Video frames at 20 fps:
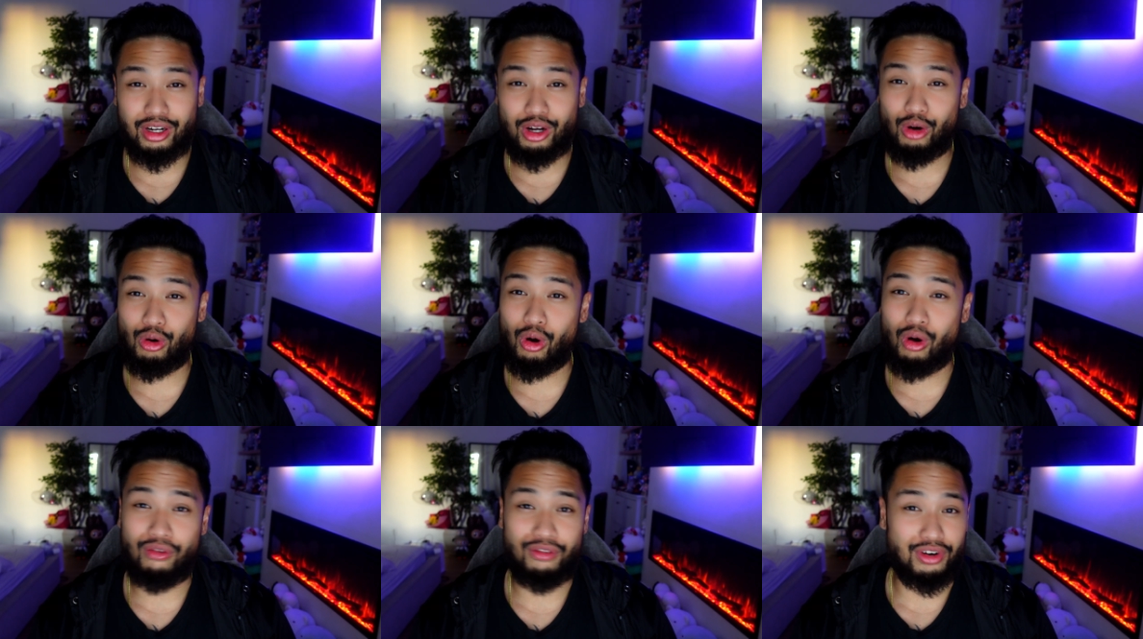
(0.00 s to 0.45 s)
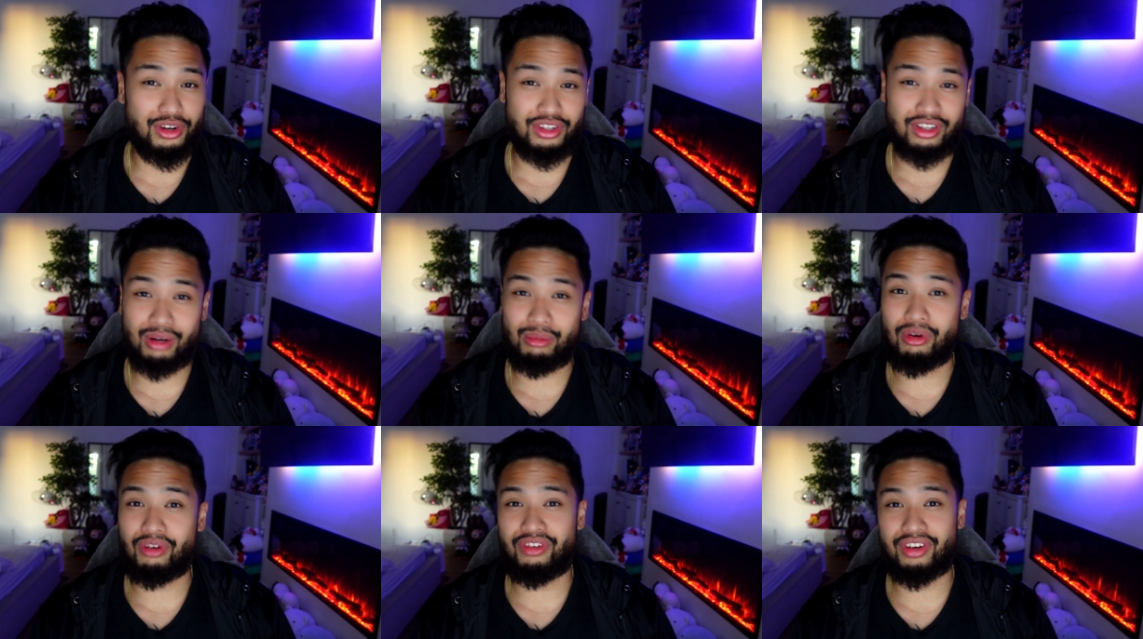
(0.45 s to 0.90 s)
go over
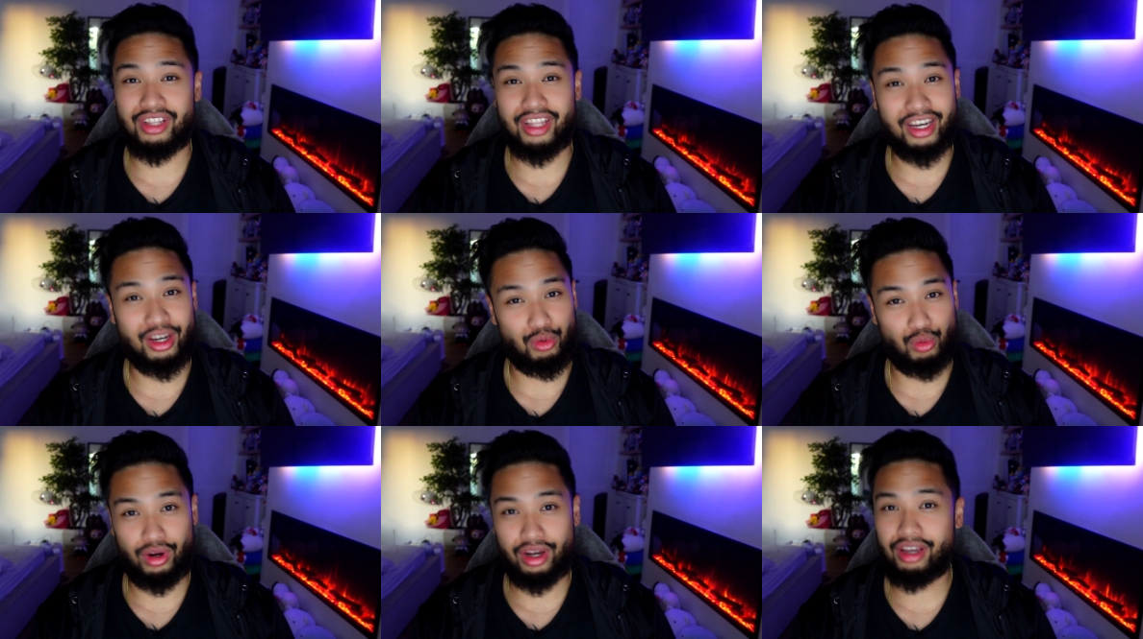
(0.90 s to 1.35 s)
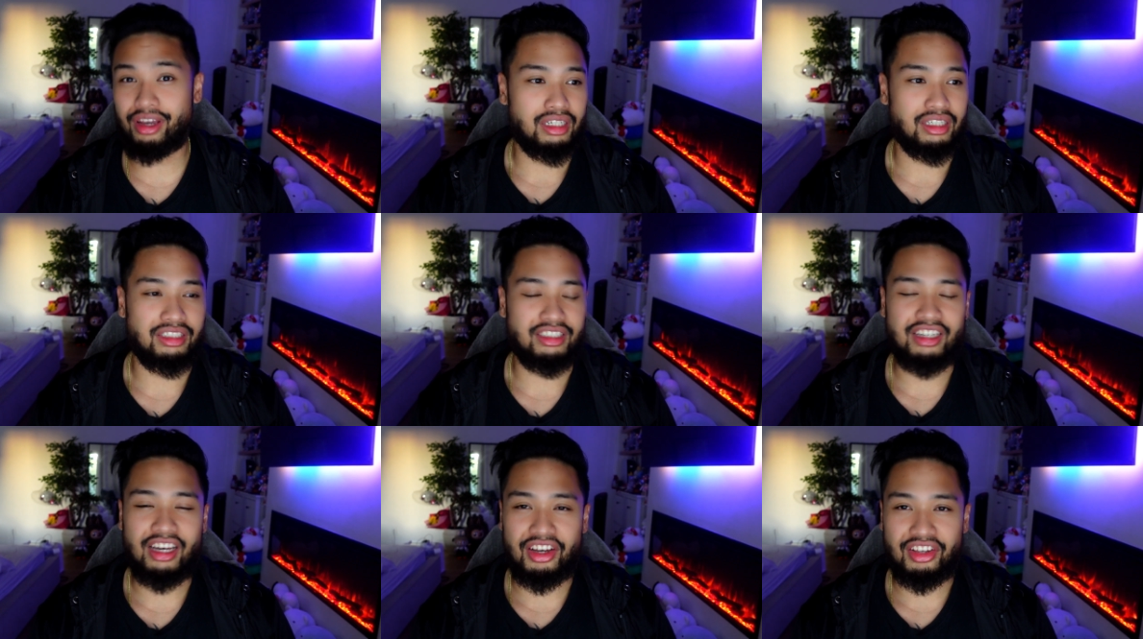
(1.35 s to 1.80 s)
some of it anyway.
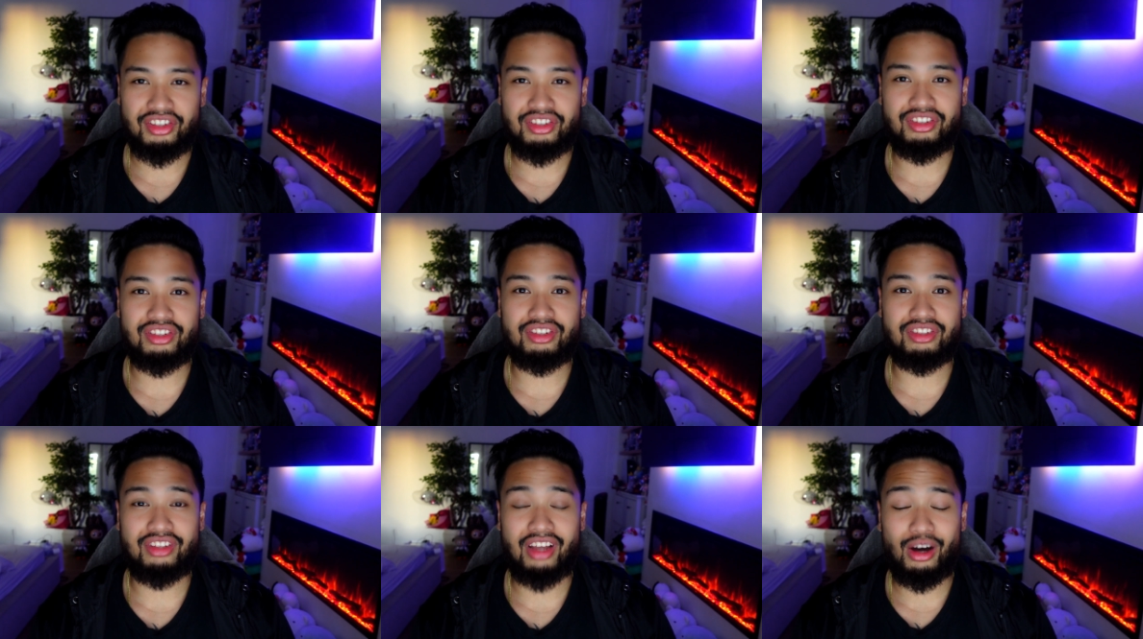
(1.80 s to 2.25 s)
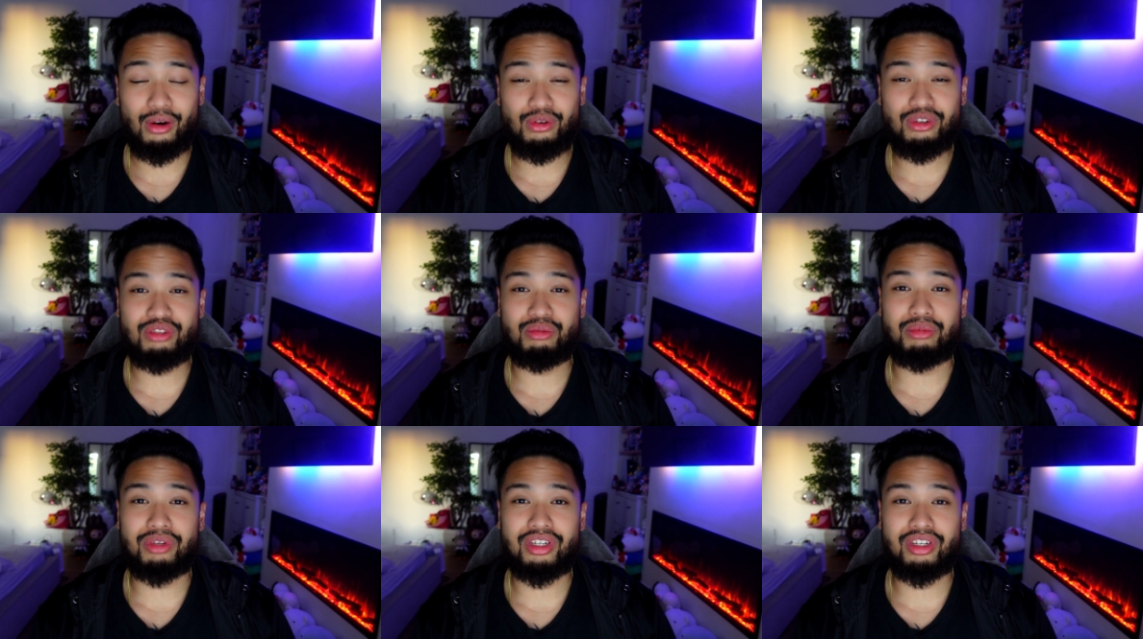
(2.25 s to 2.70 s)
Yes, that
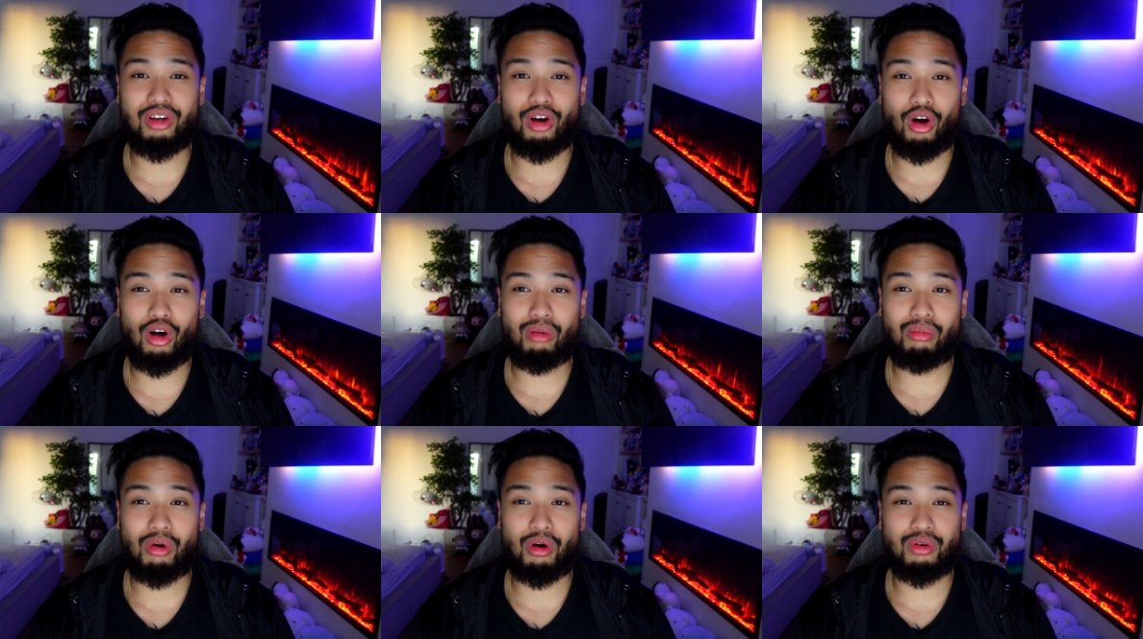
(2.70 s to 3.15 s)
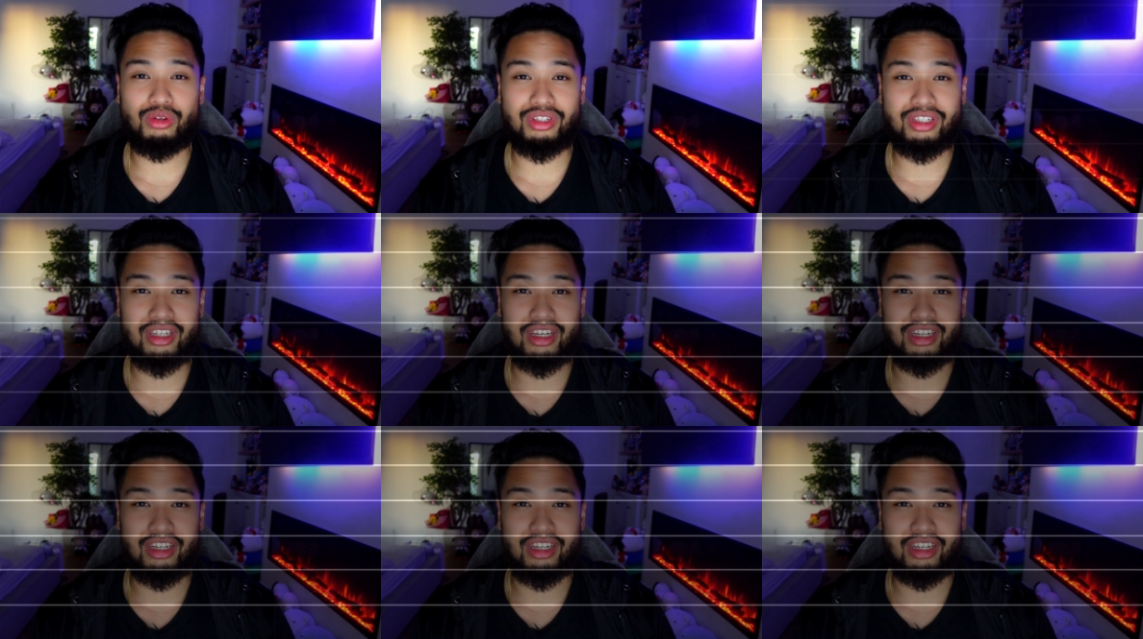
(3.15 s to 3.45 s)
was me almost